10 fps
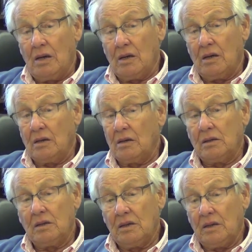
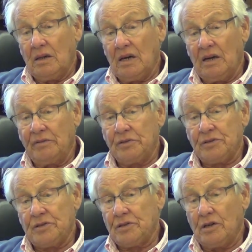uh, I
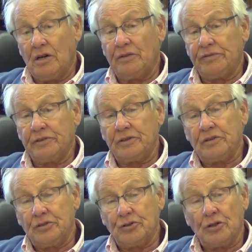was offered
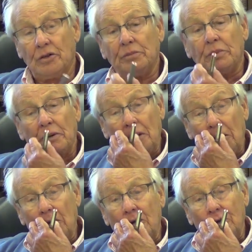a job
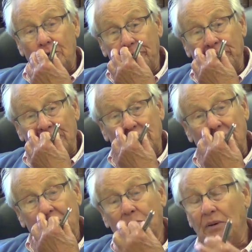to build
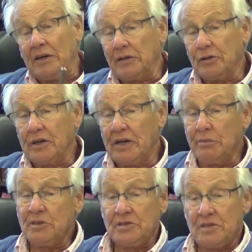up
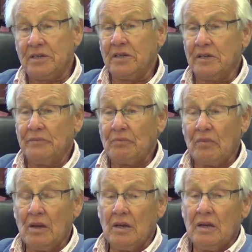biochemistry,
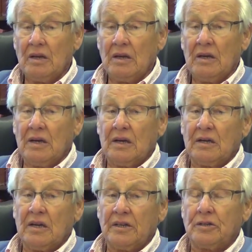
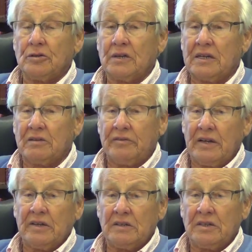and I took
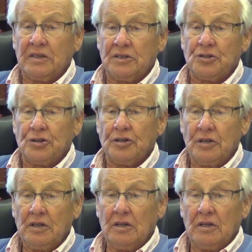advantage
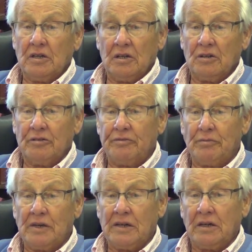of
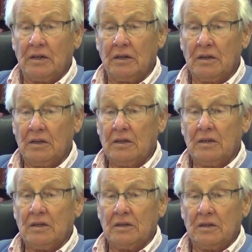my
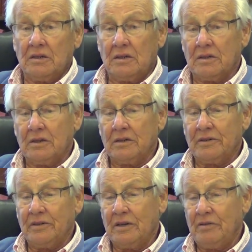
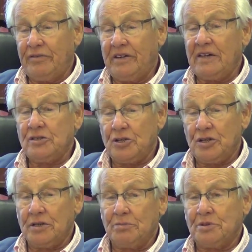uh,
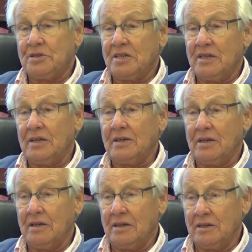friendships
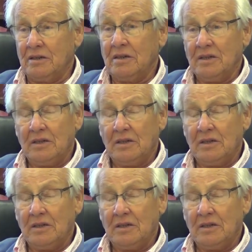and uh,